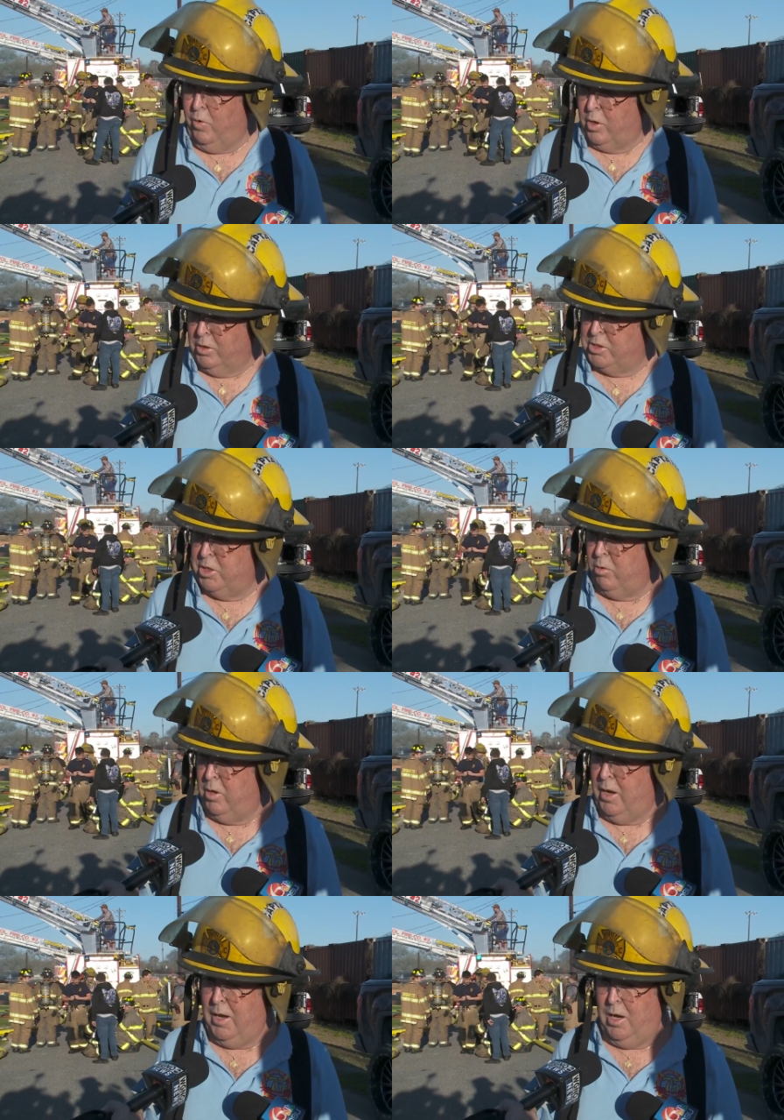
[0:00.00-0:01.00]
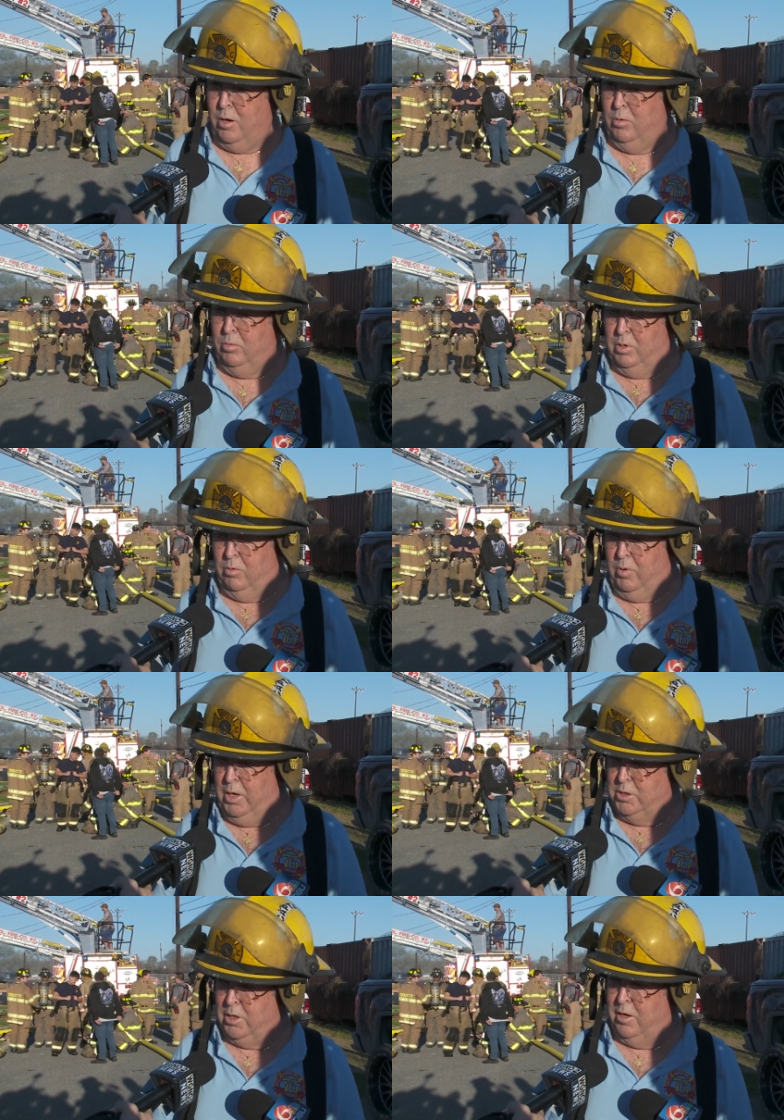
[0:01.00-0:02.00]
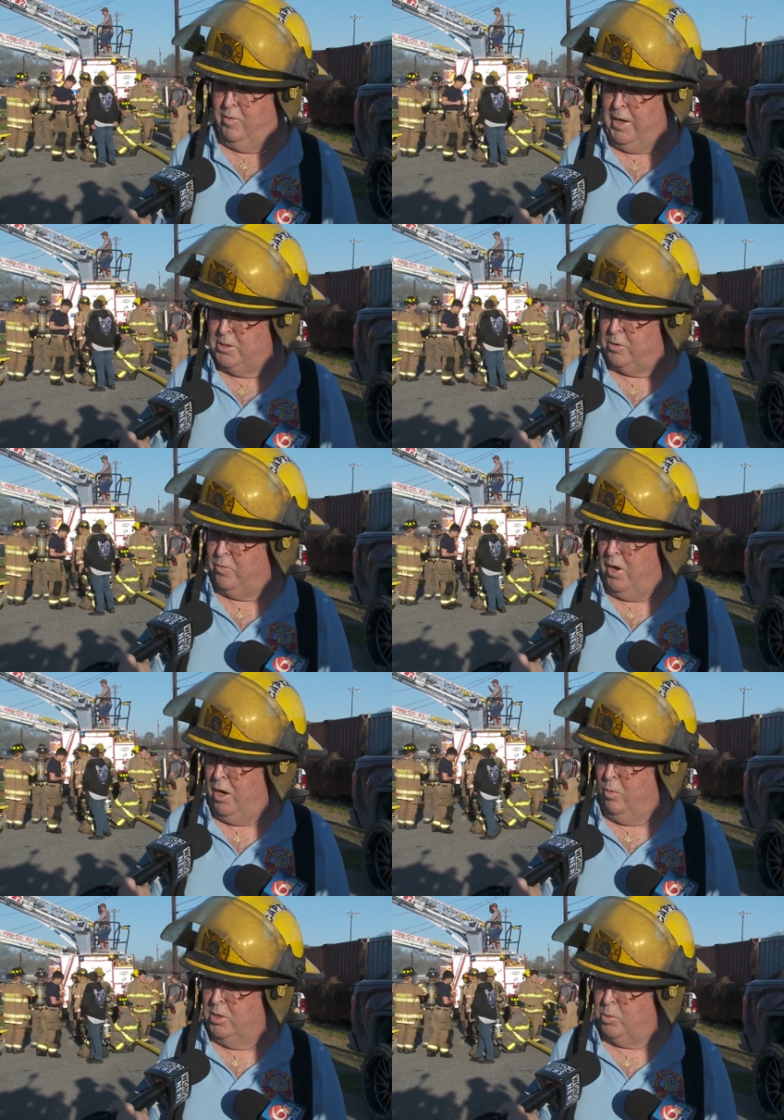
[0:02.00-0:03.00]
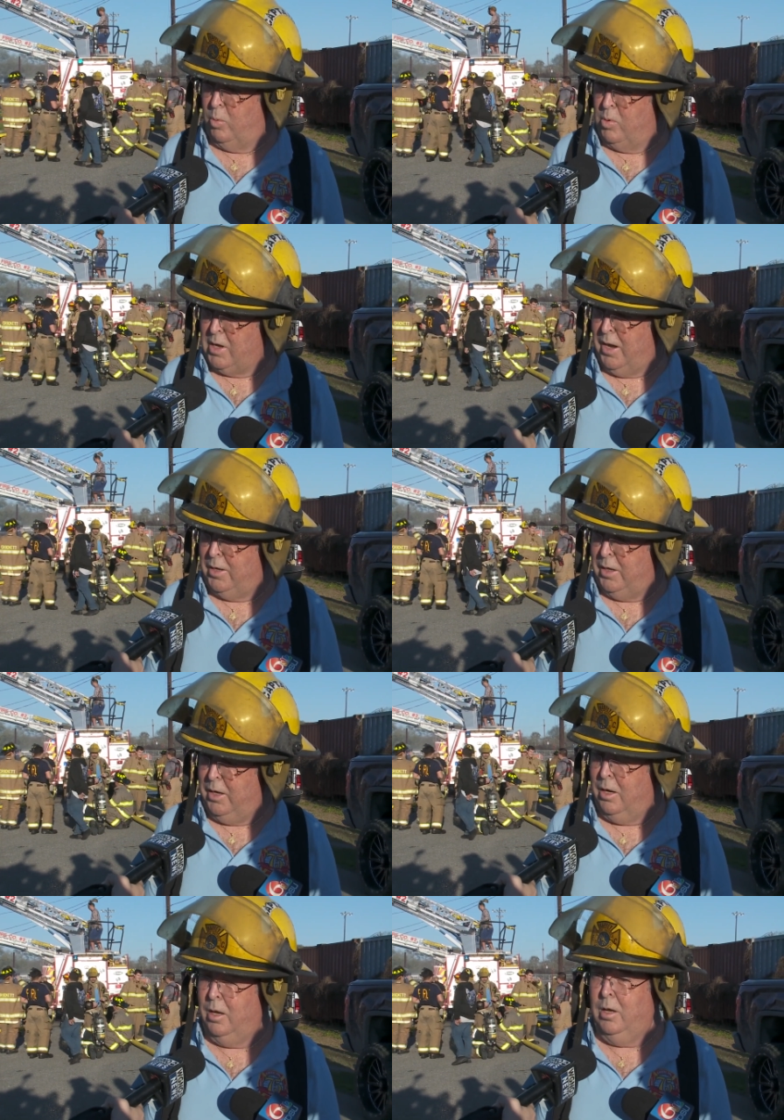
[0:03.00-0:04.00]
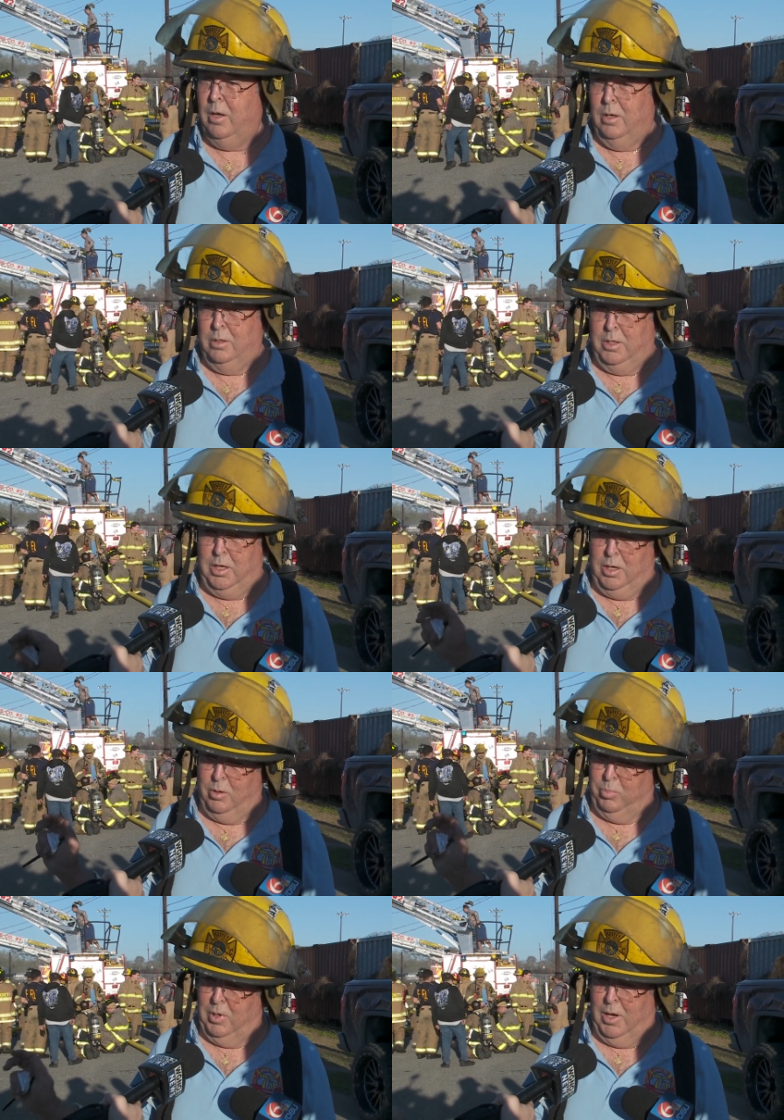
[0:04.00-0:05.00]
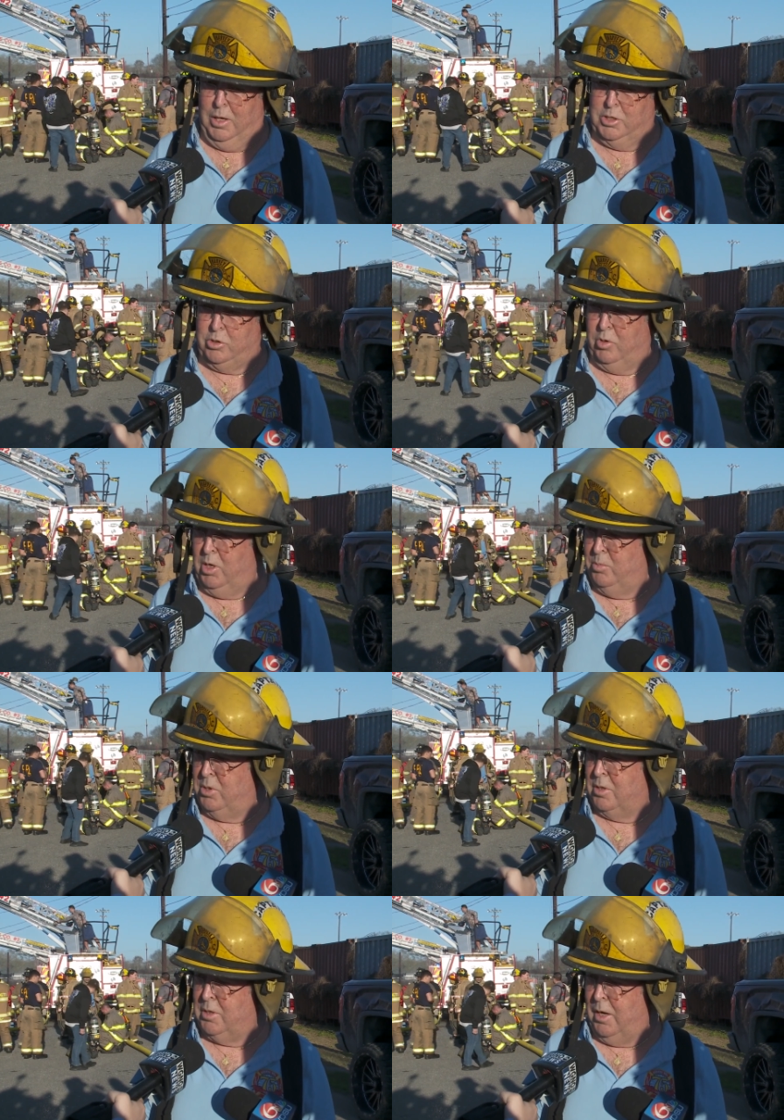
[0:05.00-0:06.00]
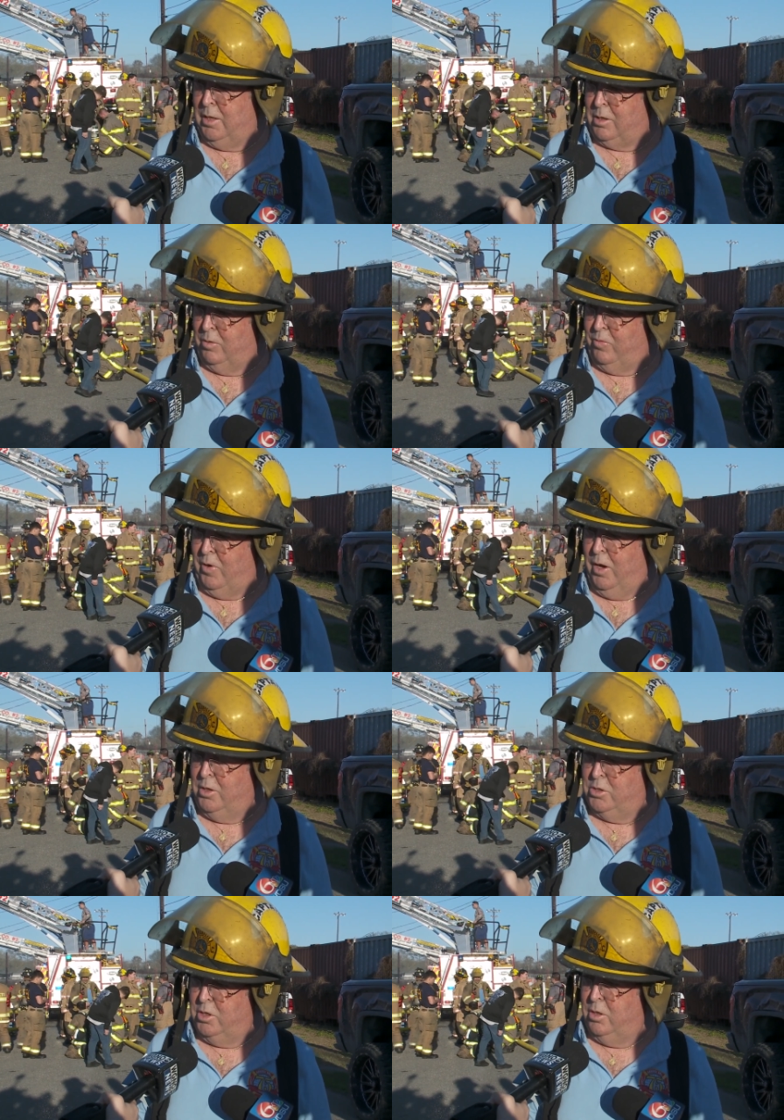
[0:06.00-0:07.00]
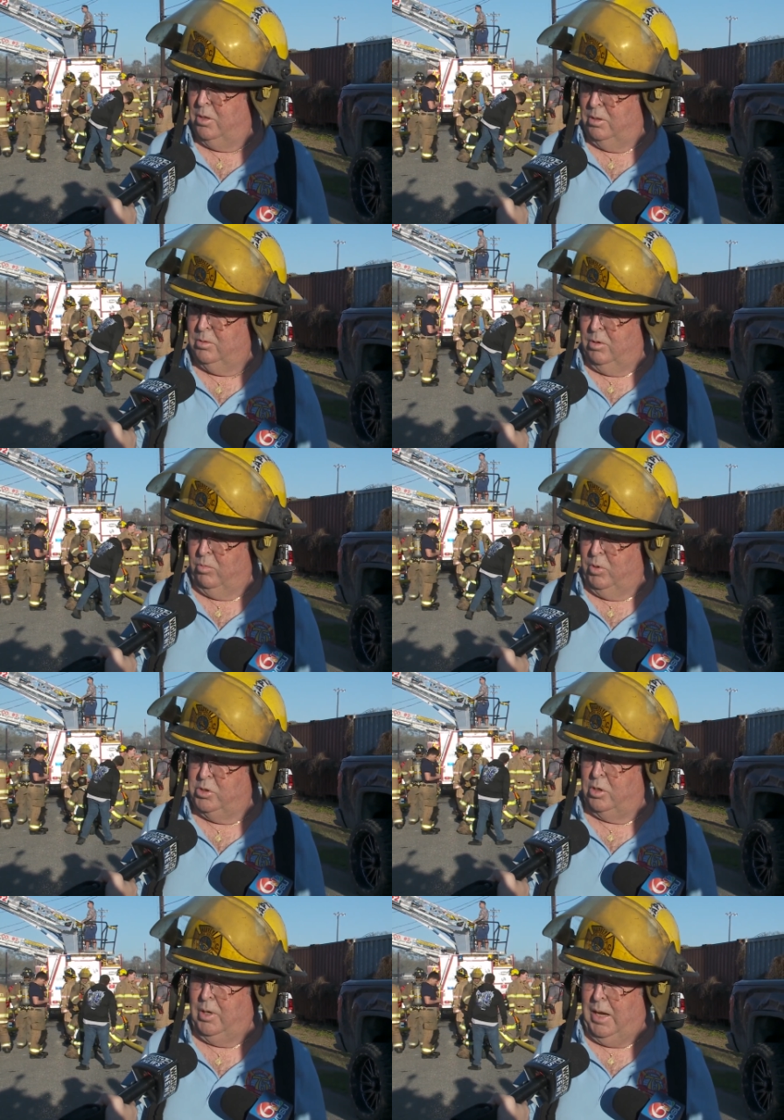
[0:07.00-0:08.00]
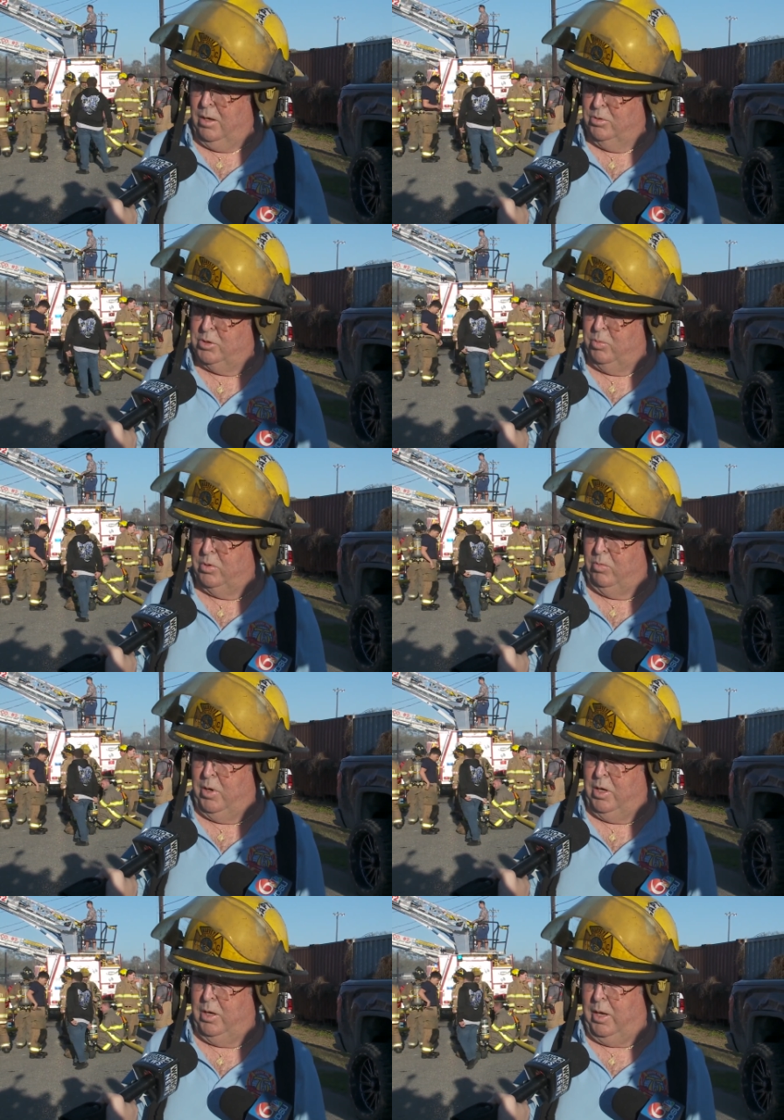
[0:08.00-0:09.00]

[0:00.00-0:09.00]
Considering how enraged and advanced the fire was when we got here, they applied streams and got it confined to the original house with radiant.